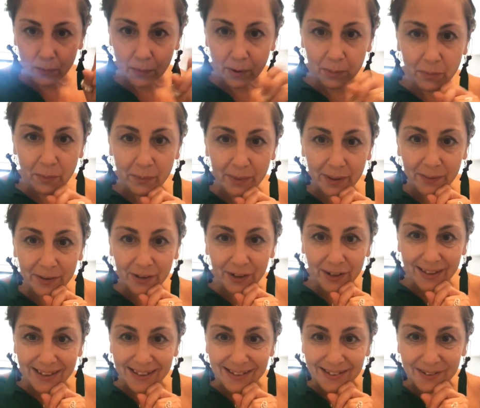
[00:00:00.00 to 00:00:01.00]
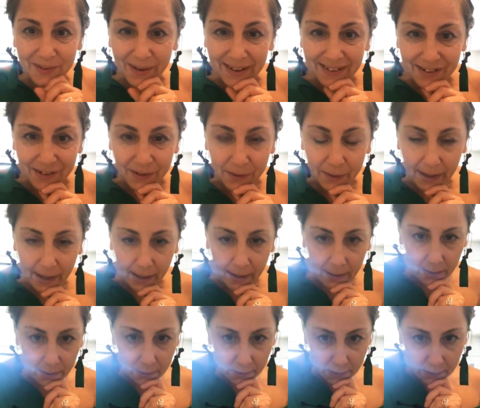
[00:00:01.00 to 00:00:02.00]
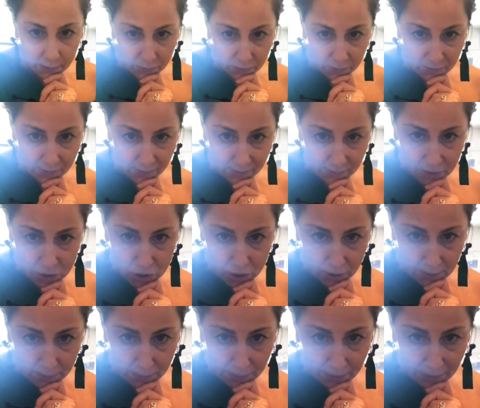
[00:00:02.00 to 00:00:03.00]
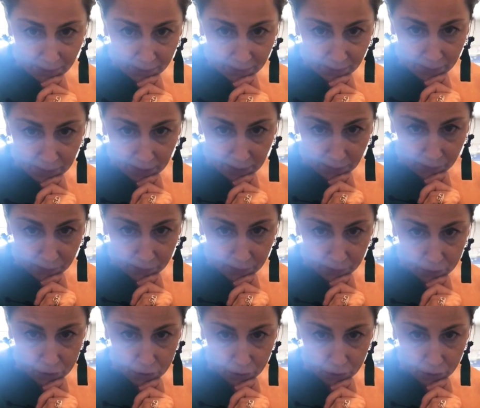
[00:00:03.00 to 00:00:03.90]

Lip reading: One moment, look at this question, okay? The decision the parents make for their